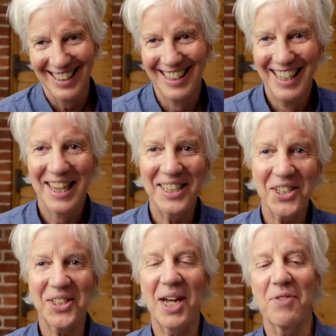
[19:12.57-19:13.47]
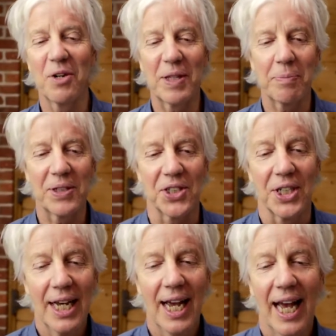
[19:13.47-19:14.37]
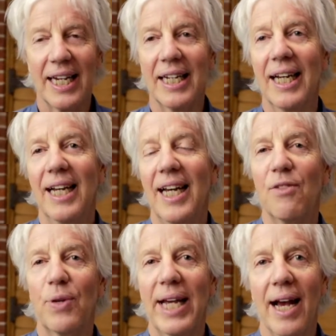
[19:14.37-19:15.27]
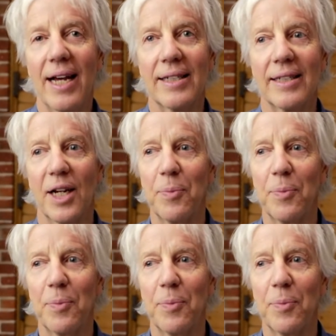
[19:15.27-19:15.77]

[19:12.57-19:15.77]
This is time for a Mythbuster. And if we had,